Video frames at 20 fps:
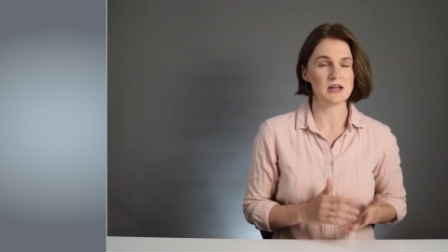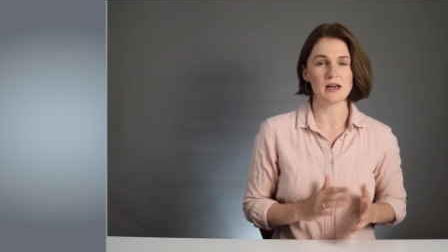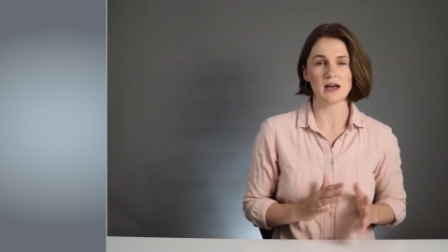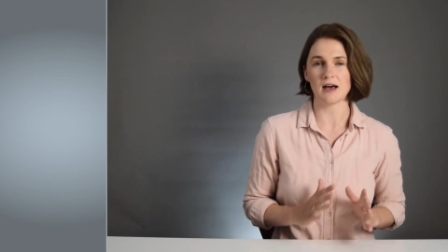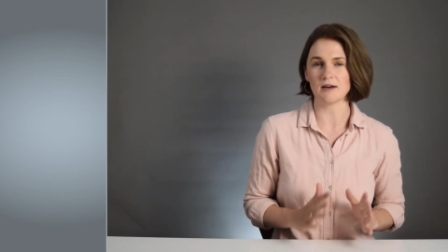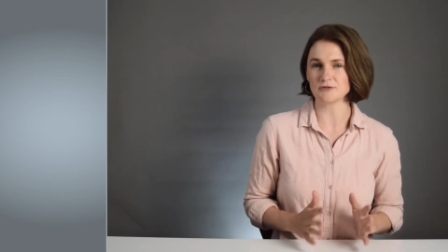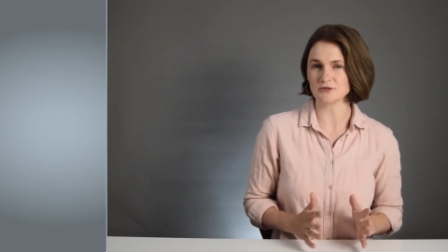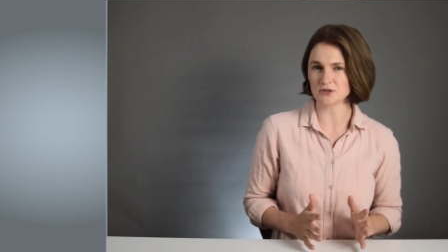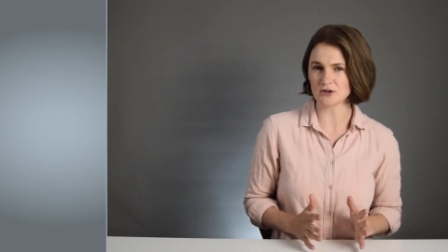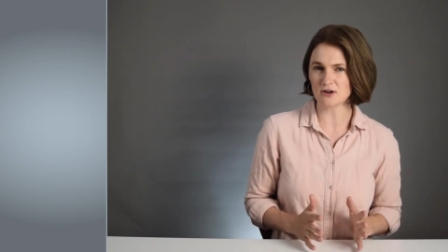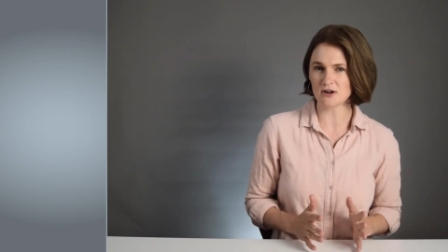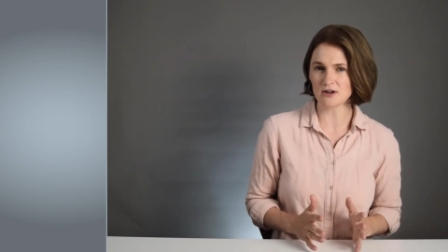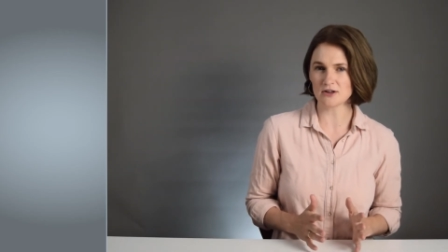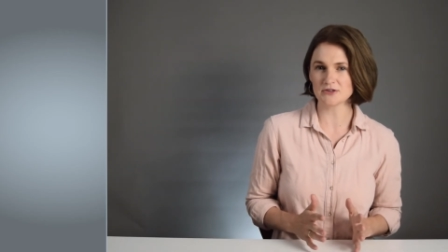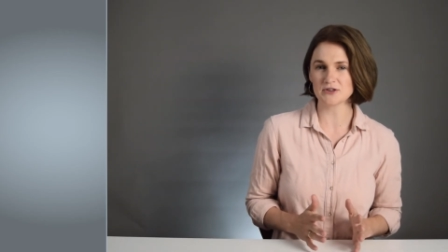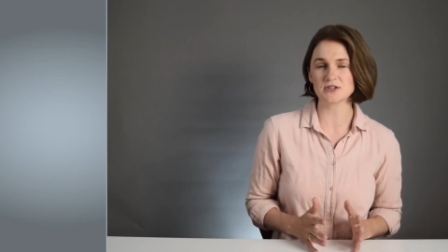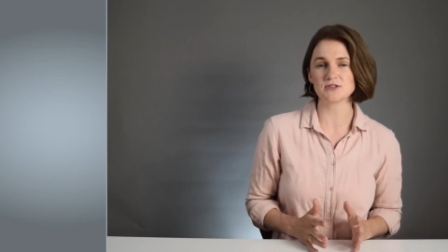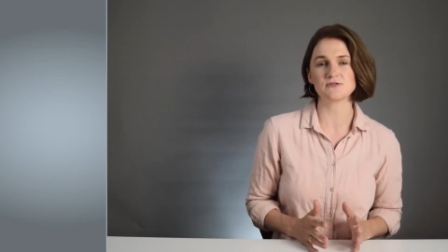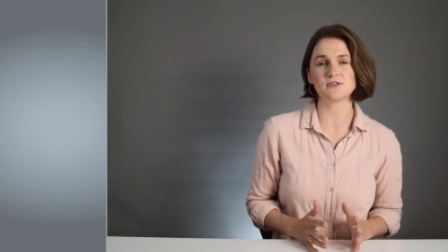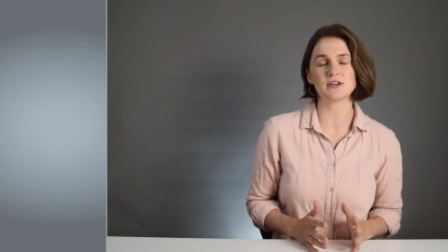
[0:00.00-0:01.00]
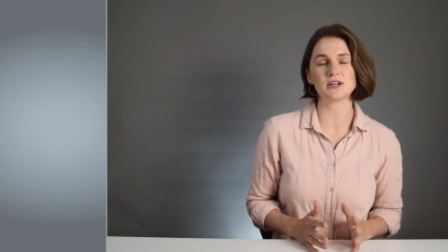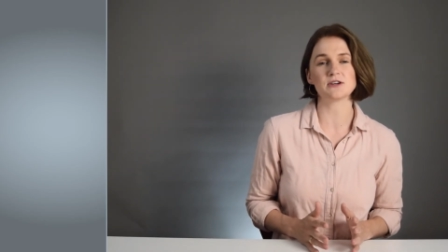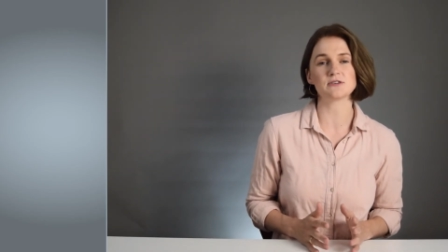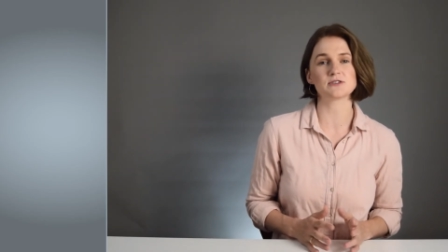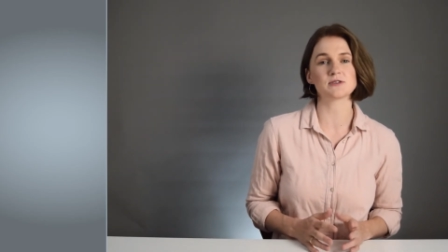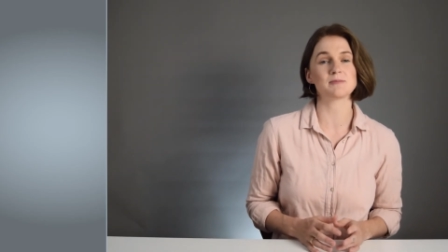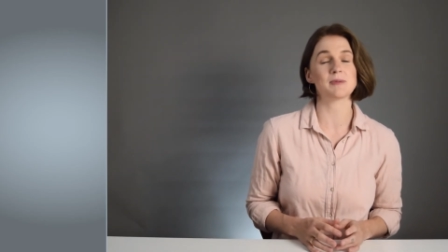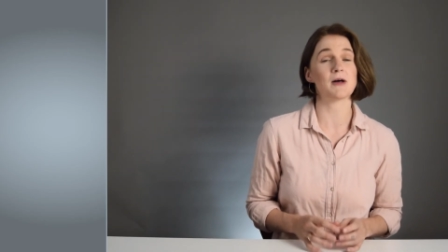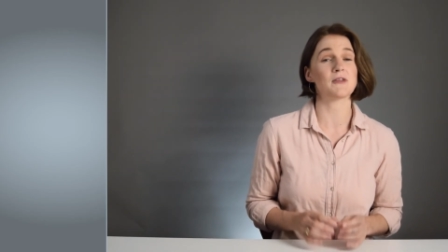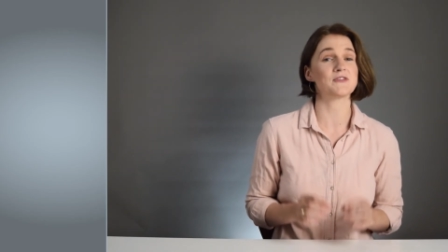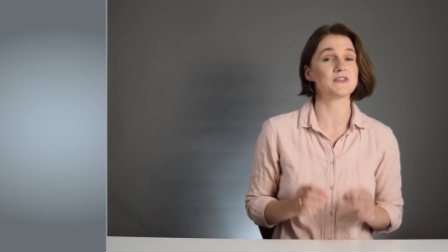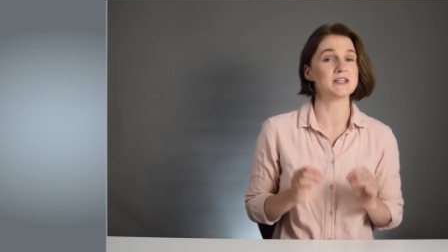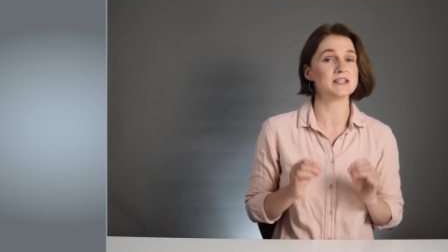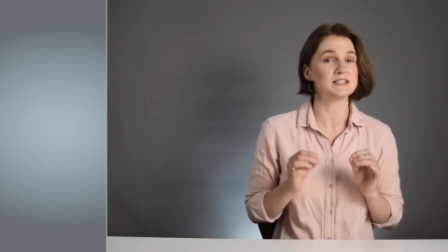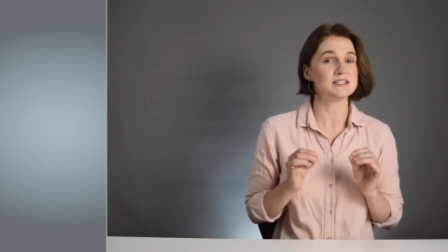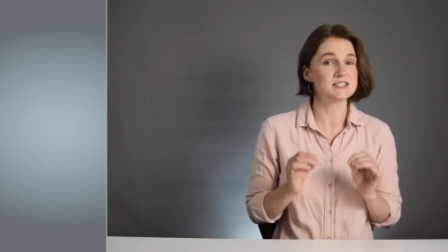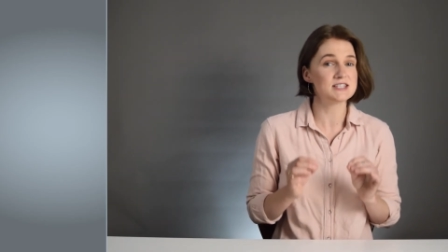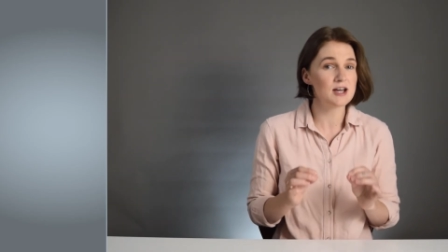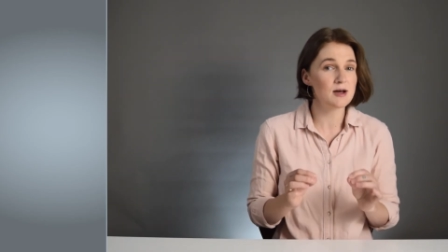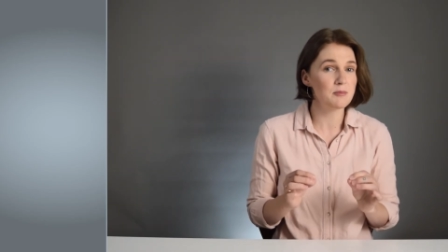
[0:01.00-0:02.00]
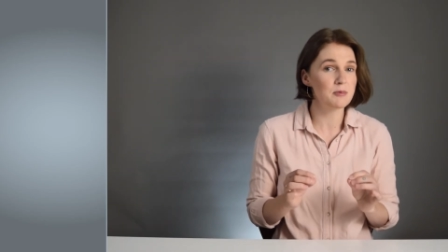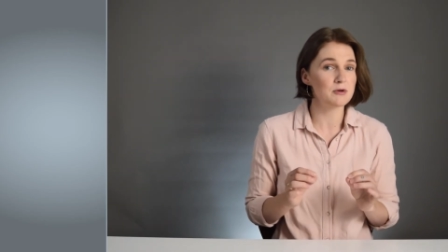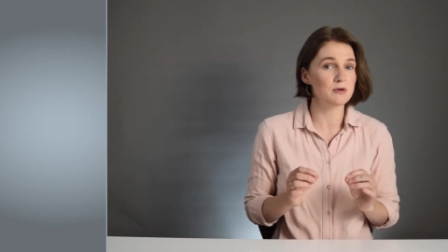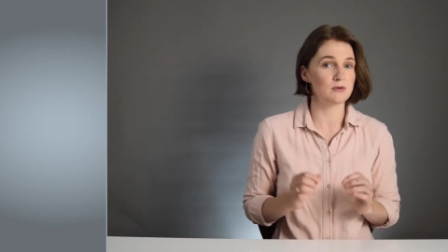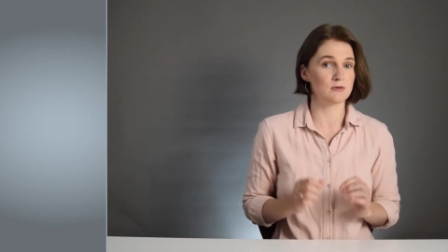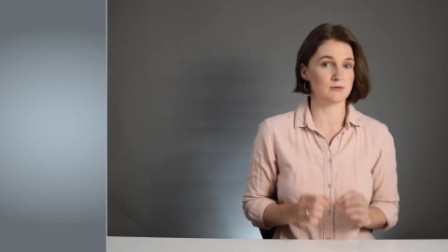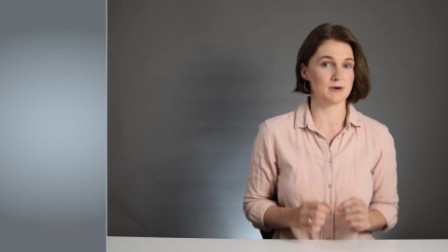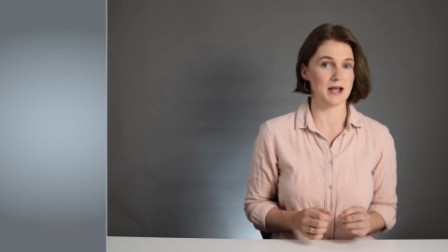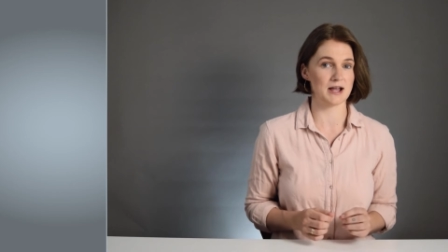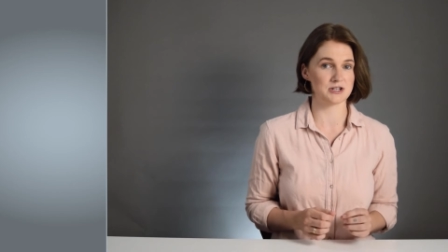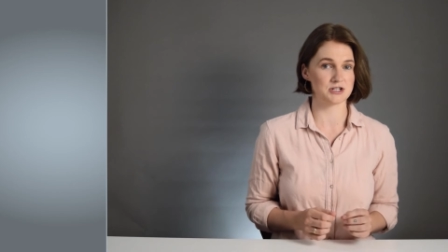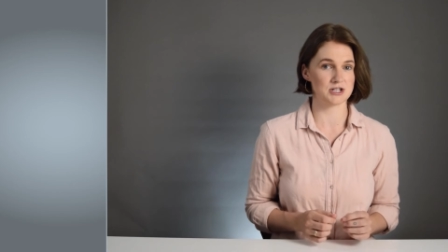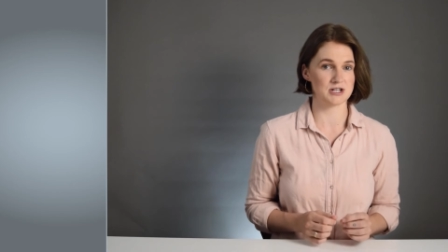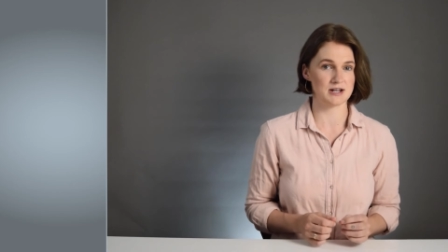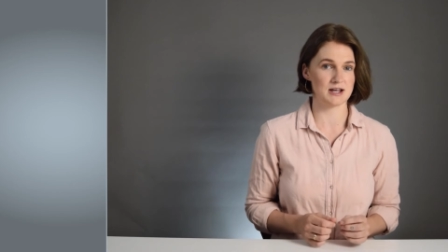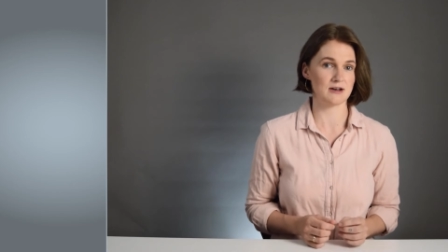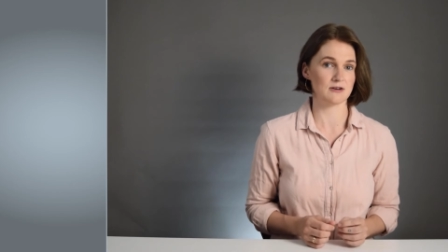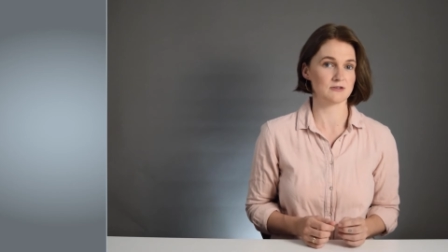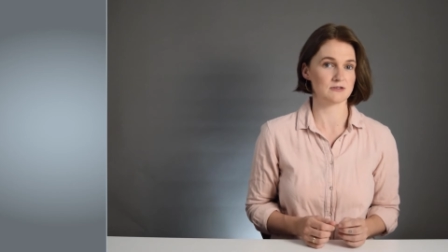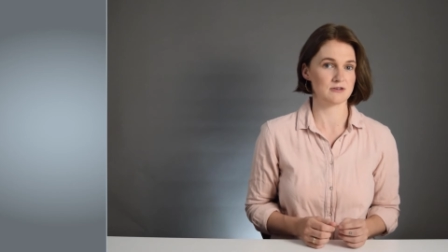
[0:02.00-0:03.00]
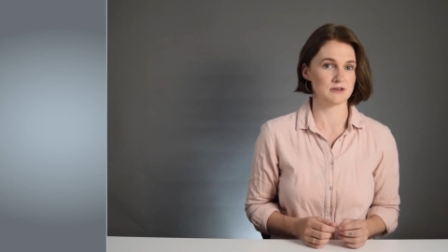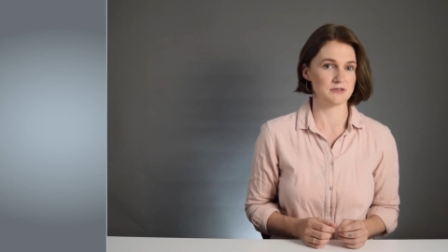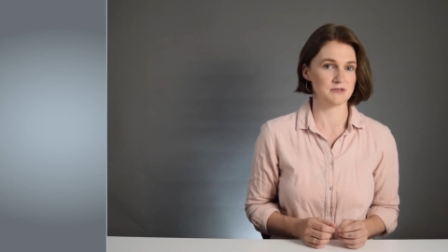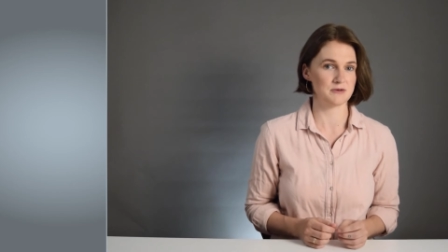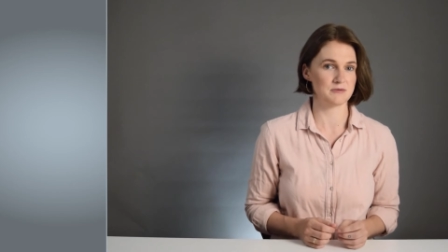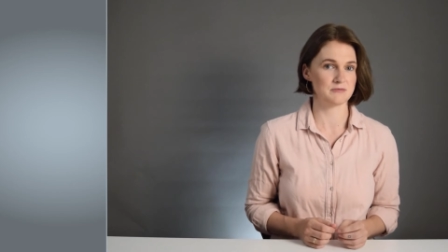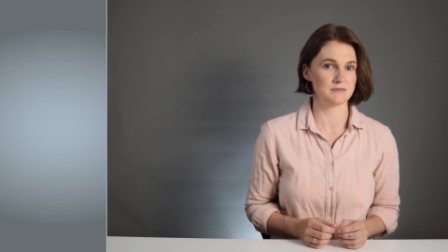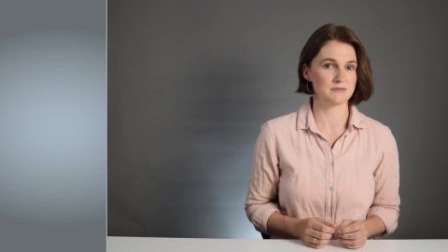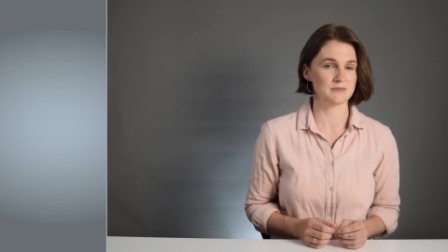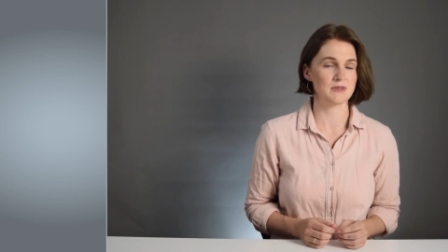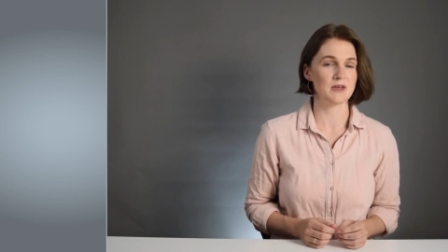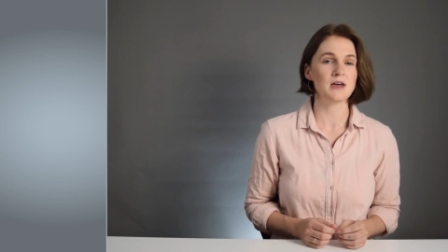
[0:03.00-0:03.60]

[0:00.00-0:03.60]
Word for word: After all, this video is about the double ratchet algorithm.